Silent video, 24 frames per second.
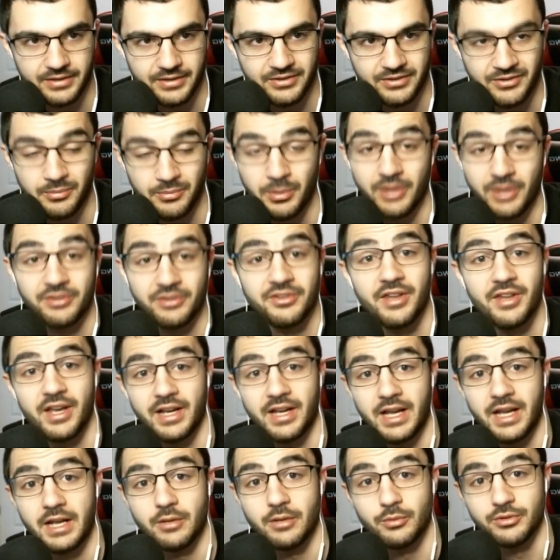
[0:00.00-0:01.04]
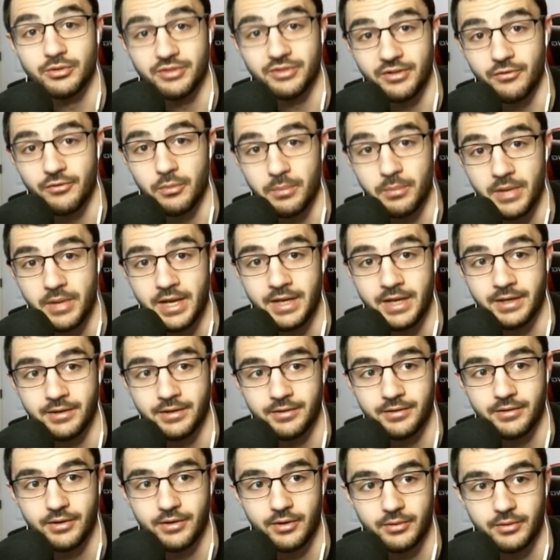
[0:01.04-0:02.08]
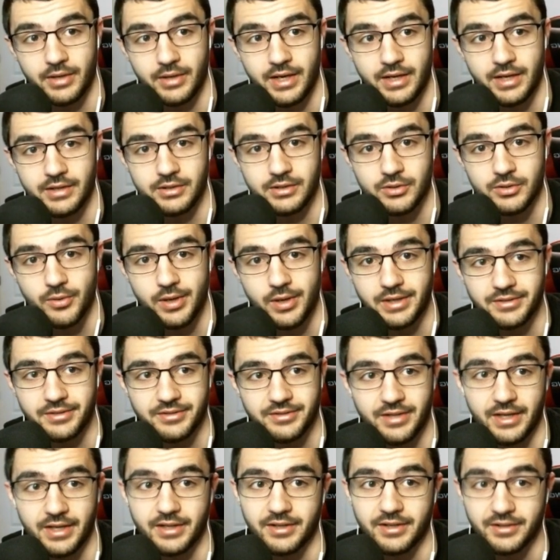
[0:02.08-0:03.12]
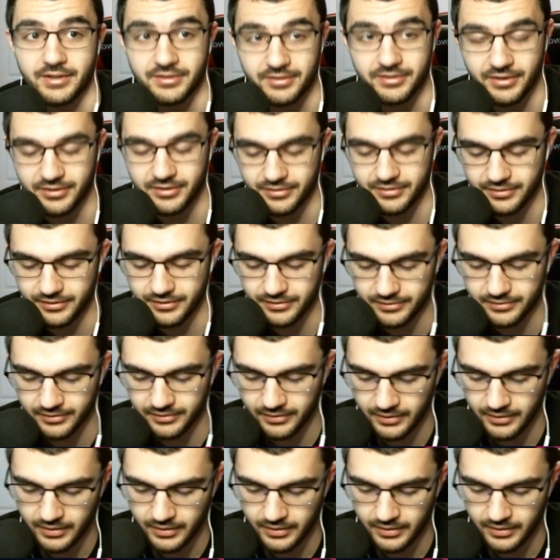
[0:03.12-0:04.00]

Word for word: It's the best deck anyone's ever made, okay? Greatest deck in existence.